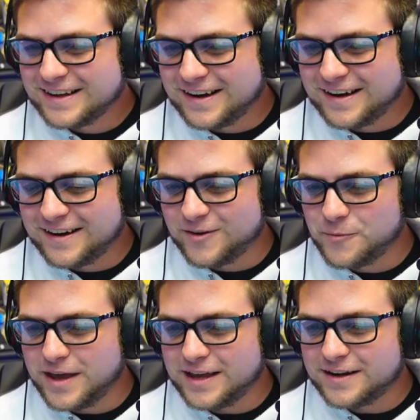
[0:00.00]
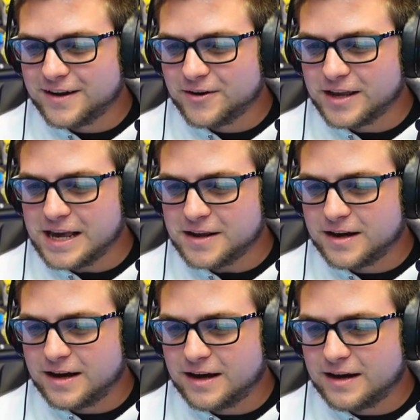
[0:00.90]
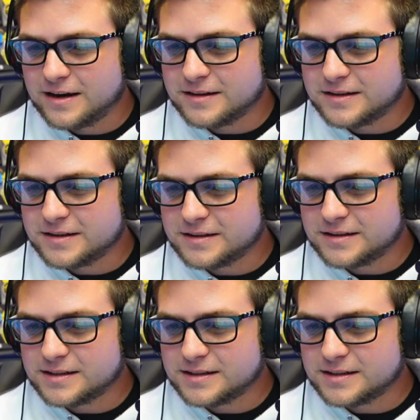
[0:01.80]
oh, man. Okay. Uh, da, da, da,